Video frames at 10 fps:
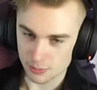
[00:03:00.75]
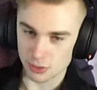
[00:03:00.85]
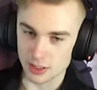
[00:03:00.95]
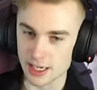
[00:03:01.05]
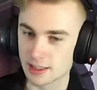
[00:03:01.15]

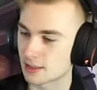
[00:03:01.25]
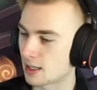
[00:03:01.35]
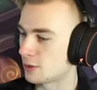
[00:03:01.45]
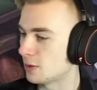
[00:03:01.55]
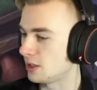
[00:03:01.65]
Predict.
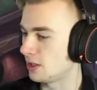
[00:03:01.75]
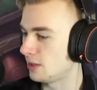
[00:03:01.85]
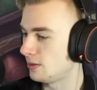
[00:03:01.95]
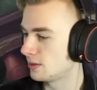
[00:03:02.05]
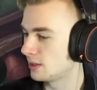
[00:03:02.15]
That's pretty
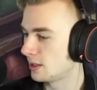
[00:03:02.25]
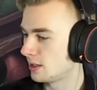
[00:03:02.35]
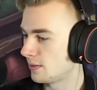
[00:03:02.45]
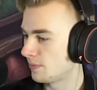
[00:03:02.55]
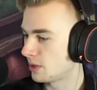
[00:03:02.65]
good.
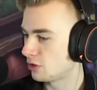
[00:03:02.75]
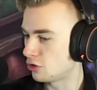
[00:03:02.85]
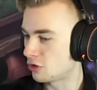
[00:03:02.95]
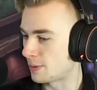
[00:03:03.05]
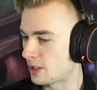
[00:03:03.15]

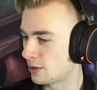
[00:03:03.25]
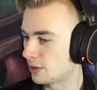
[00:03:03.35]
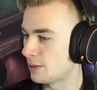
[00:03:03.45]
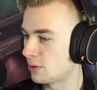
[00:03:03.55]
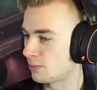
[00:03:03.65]
Just drop a
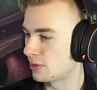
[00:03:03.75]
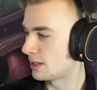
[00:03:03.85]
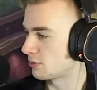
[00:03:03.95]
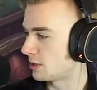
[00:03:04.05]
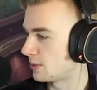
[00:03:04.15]
Secret Keeper and
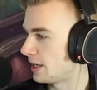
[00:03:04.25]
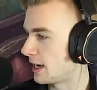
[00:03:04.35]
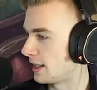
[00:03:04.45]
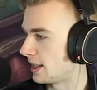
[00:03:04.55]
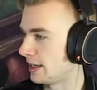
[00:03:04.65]
predict right away.
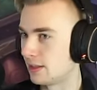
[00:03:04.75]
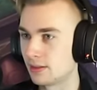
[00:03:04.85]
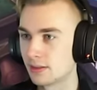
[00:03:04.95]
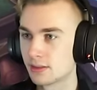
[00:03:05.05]
I like it.